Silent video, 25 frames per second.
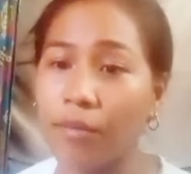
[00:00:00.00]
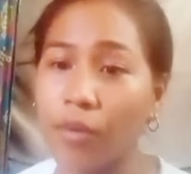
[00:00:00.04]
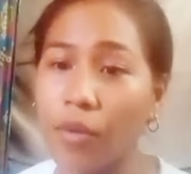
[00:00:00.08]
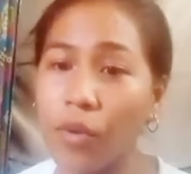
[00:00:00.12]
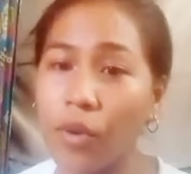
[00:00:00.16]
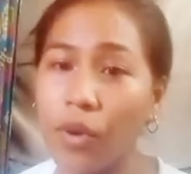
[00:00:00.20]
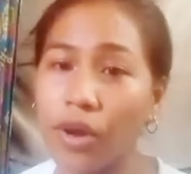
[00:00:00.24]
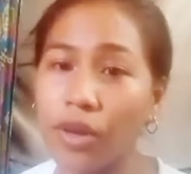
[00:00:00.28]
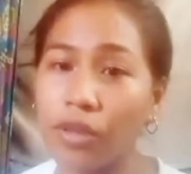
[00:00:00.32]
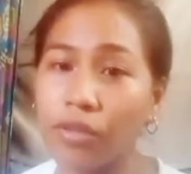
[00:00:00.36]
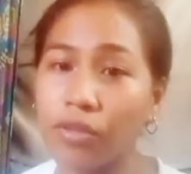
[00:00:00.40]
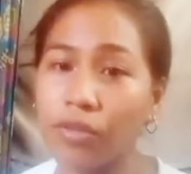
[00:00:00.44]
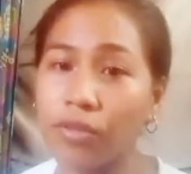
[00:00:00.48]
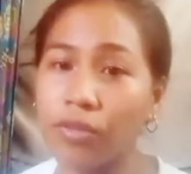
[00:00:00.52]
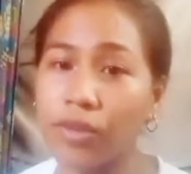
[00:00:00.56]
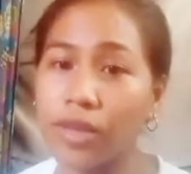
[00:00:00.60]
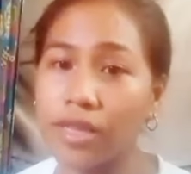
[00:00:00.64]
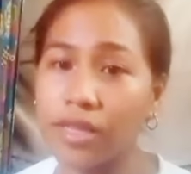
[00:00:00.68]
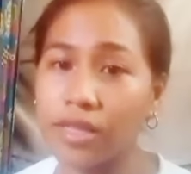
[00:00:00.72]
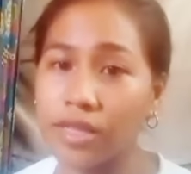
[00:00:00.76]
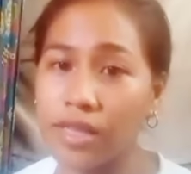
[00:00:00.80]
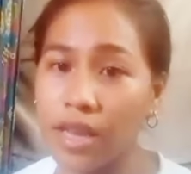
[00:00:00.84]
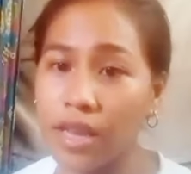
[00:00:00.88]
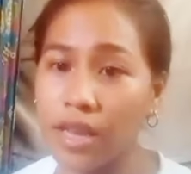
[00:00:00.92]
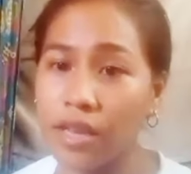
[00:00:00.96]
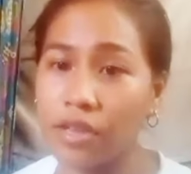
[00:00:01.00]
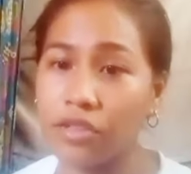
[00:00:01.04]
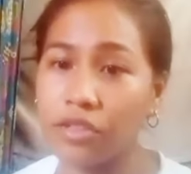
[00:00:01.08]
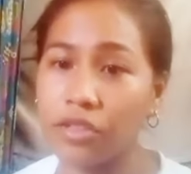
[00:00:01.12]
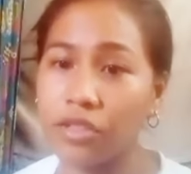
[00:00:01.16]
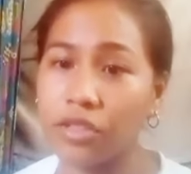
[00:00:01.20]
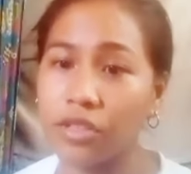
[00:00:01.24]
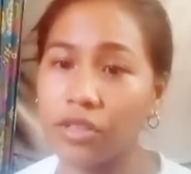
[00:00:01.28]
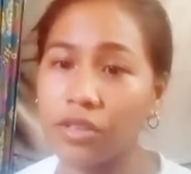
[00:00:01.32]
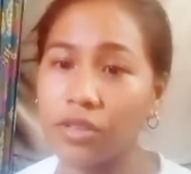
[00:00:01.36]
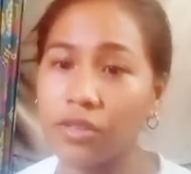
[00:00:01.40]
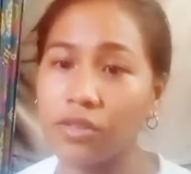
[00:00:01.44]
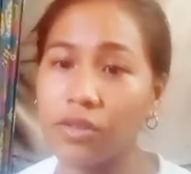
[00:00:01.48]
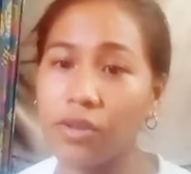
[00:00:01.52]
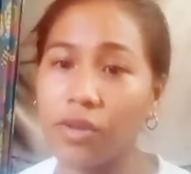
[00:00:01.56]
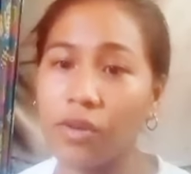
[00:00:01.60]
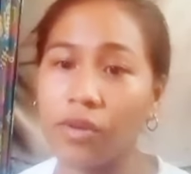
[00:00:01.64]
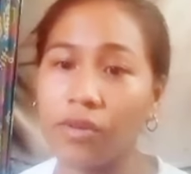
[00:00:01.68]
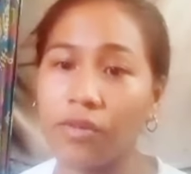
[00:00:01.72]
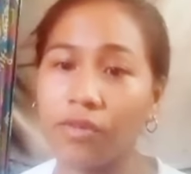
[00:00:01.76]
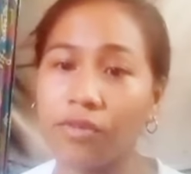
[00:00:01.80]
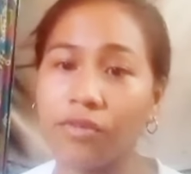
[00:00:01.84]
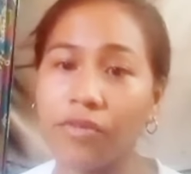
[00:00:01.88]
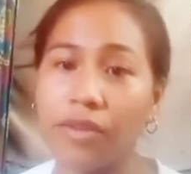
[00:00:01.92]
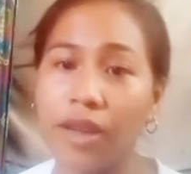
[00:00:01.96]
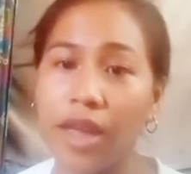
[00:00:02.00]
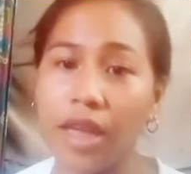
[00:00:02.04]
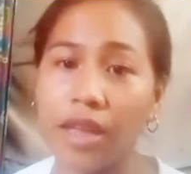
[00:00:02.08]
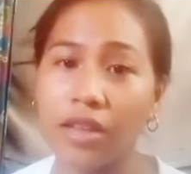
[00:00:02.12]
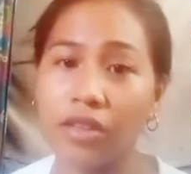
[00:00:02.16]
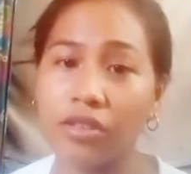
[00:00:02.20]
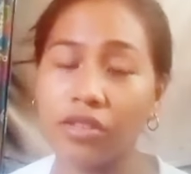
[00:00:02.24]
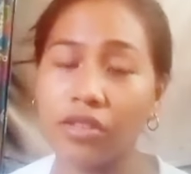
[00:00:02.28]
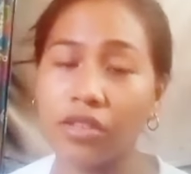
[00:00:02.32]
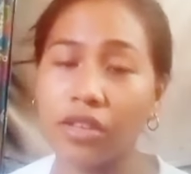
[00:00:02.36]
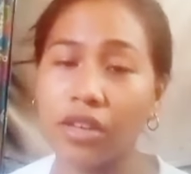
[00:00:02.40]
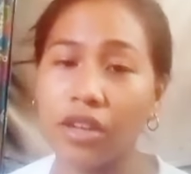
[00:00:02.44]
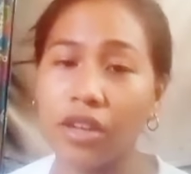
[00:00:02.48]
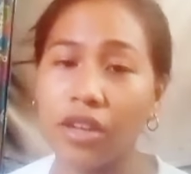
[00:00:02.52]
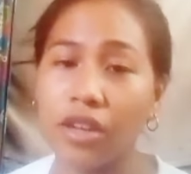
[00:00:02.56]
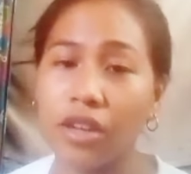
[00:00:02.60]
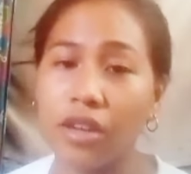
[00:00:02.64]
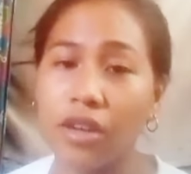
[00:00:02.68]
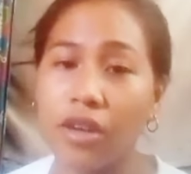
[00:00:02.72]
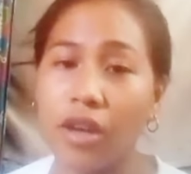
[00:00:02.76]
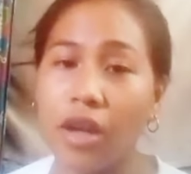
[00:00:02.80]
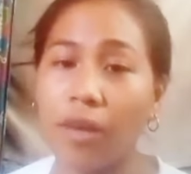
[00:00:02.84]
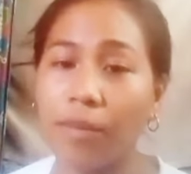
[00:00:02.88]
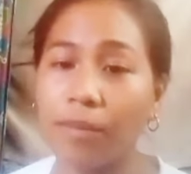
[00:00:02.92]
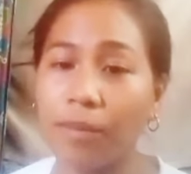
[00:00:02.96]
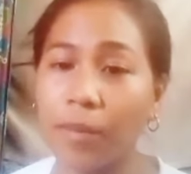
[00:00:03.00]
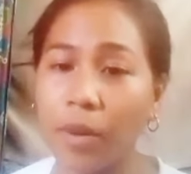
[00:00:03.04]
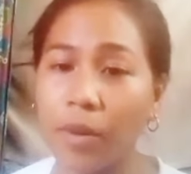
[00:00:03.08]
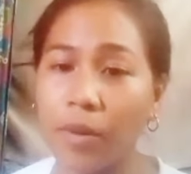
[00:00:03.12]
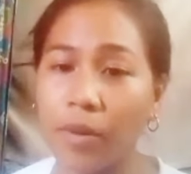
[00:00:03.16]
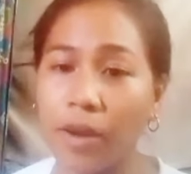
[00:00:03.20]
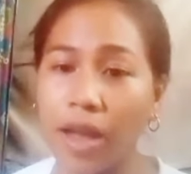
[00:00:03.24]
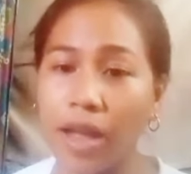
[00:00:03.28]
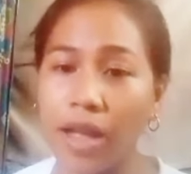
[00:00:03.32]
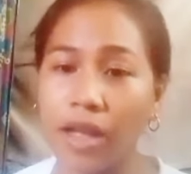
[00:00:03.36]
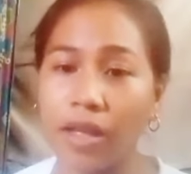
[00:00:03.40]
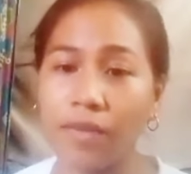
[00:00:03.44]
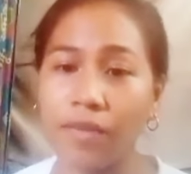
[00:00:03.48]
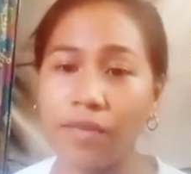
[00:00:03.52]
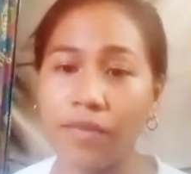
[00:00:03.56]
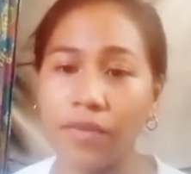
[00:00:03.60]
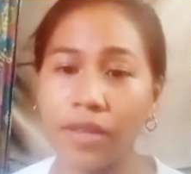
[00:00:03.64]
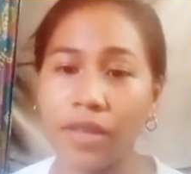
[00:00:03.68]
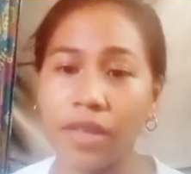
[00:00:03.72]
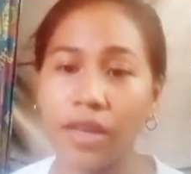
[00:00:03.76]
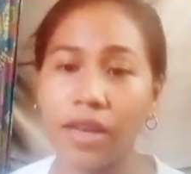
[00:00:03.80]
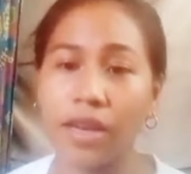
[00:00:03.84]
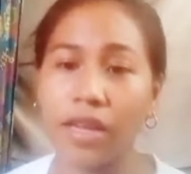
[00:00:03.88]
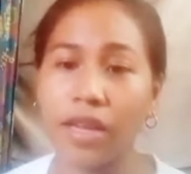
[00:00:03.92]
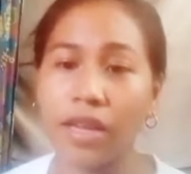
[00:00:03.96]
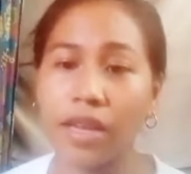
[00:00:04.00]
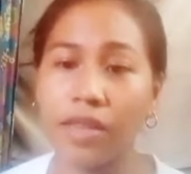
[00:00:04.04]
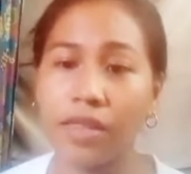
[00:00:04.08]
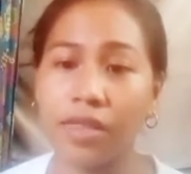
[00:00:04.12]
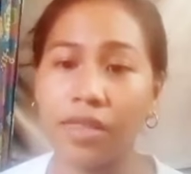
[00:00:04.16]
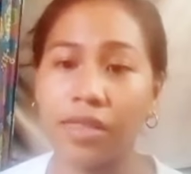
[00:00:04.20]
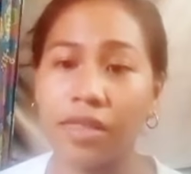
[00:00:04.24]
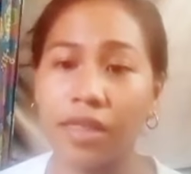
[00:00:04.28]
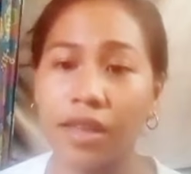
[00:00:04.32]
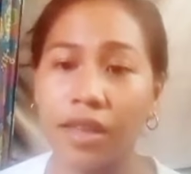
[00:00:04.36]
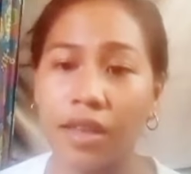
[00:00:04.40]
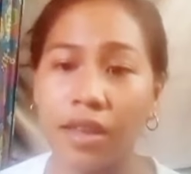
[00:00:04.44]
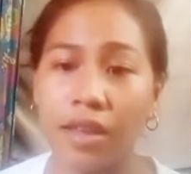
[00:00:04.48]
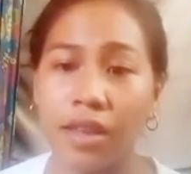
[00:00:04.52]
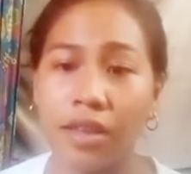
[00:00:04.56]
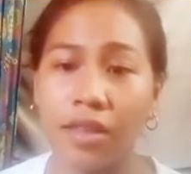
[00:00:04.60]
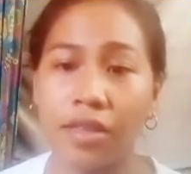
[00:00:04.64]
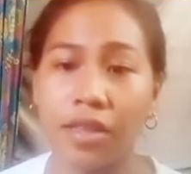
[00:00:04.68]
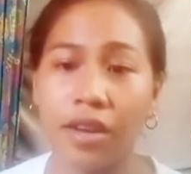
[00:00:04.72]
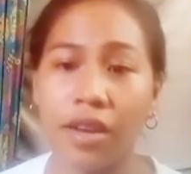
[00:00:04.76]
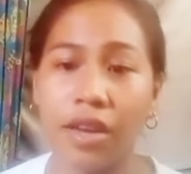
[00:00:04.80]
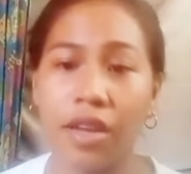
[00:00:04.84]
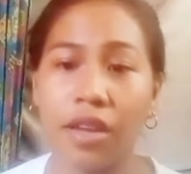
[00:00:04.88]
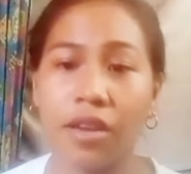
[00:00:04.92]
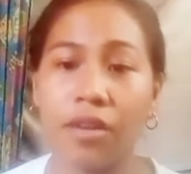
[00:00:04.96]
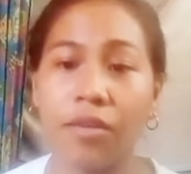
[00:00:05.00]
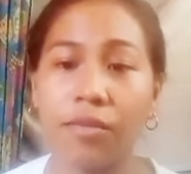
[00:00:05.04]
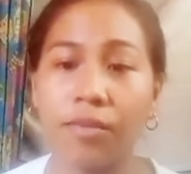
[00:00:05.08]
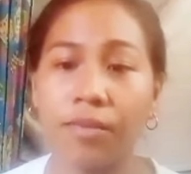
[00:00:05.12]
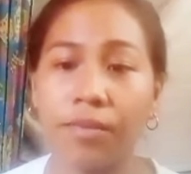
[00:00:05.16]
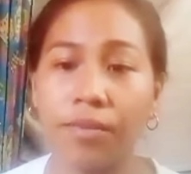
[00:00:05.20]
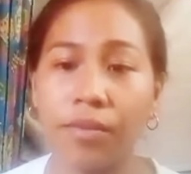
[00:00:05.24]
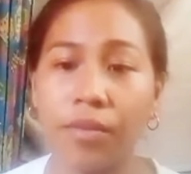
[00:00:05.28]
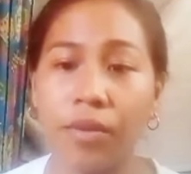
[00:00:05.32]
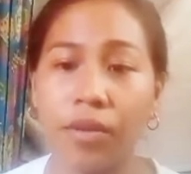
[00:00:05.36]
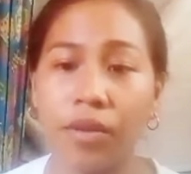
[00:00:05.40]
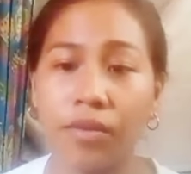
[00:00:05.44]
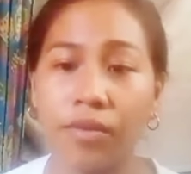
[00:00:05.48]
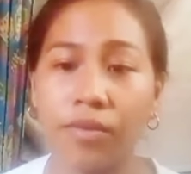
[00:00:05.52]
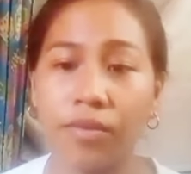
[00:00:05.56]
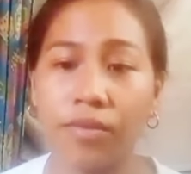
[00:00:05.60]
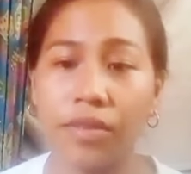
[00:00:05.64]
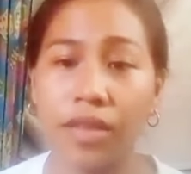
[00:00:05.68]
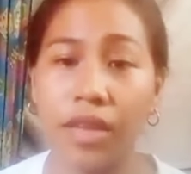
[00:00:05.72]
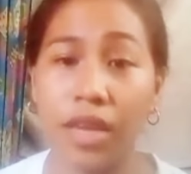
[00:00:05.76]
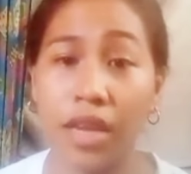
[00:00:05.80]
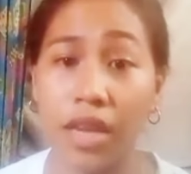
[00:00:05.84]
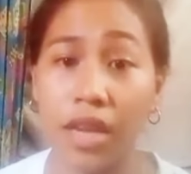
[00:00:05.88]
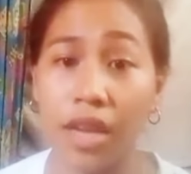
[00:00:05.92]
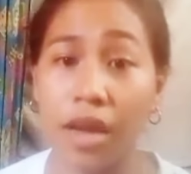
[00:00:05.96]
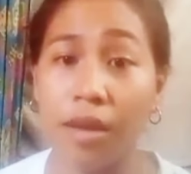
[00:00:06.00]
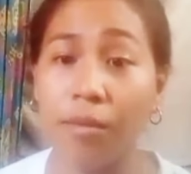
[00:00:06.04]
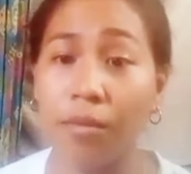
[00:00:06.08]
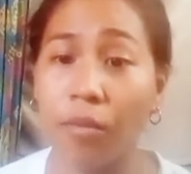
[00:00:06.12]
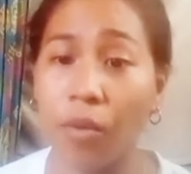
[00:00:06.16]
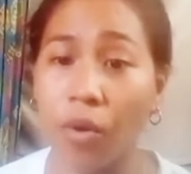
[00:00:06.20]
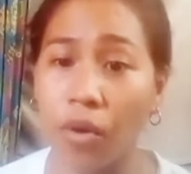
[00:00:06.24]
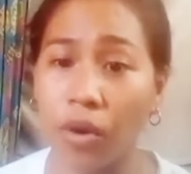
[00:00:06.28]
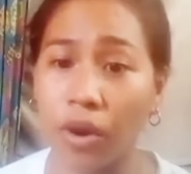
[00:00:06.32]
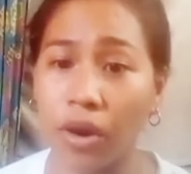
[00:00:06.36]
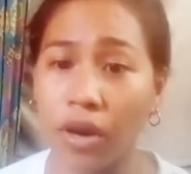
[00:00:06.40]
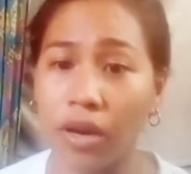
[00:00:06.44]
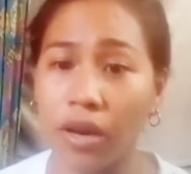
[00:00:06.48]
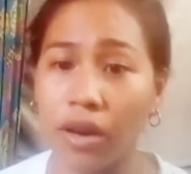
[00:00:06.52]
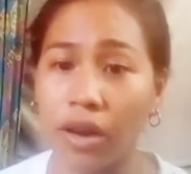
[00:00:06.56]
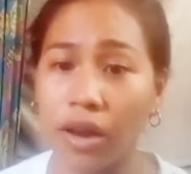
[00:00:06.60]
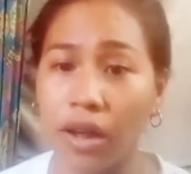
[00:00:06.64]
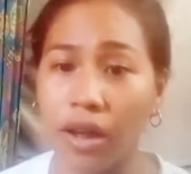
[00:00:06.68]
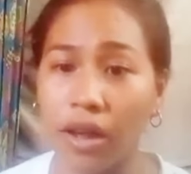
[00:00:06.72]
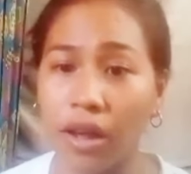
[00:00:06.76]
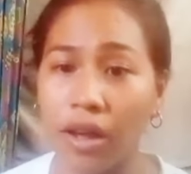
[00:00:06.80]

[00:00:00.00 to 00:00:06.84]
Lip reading: court to the stage. So French opera Le Triomphe d'Amour